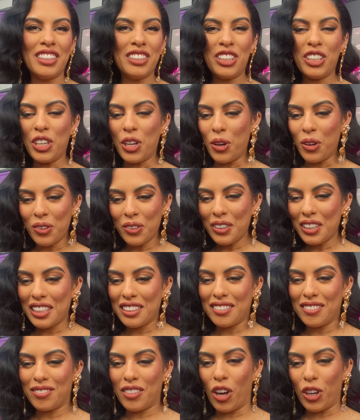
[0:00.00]
You know,
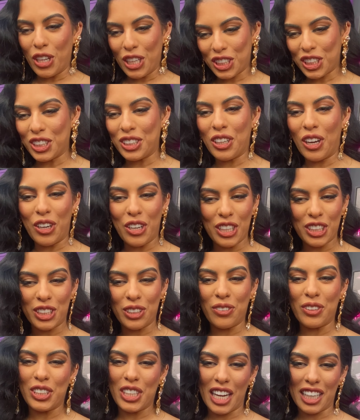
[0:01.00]
audition,
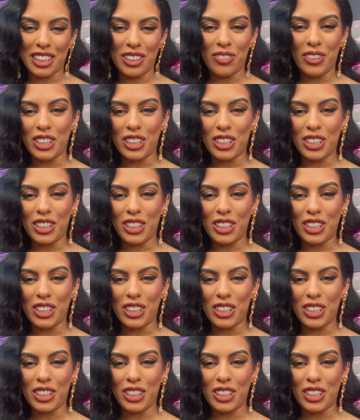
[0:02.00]
audition, rejection,